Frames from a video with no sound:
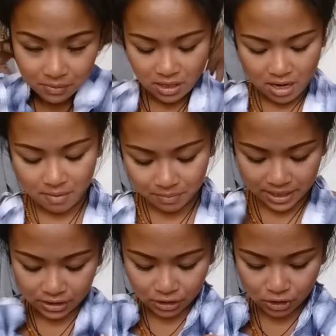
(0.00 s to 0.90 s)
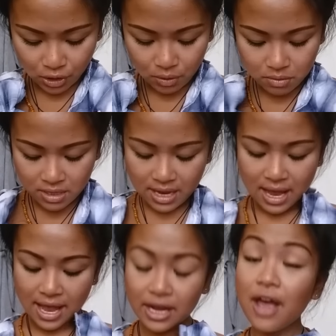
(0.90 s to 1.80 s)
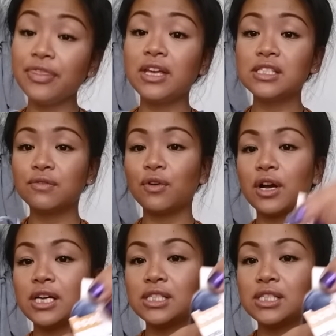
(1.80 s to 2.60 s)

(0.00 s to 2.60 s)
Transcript: up top like so. I got this for